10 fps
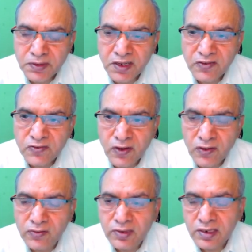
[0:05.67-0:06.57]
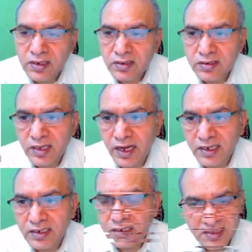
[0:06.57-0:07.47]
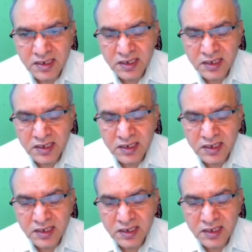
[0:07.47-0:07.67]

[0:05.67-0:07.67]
we have found that